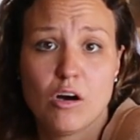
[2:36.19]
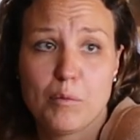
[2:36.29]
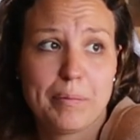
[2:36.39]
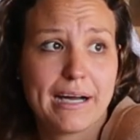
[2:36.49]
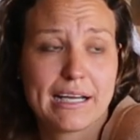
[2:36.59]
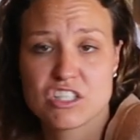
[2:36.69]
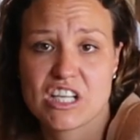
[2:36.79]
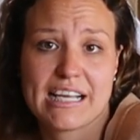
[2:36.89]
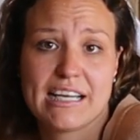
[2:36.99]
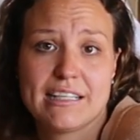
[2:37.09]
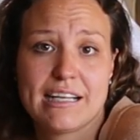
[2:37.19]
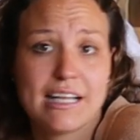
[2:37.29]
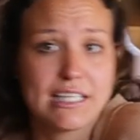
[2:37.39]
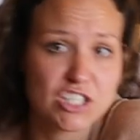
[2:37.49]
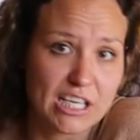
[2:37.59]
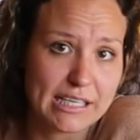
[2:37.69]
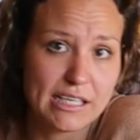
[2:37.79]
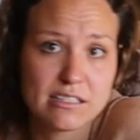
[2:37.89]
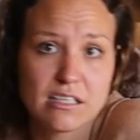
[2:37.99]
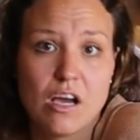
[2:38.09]
or pack a jacket, a light
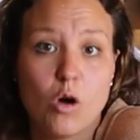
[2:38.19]
jacket,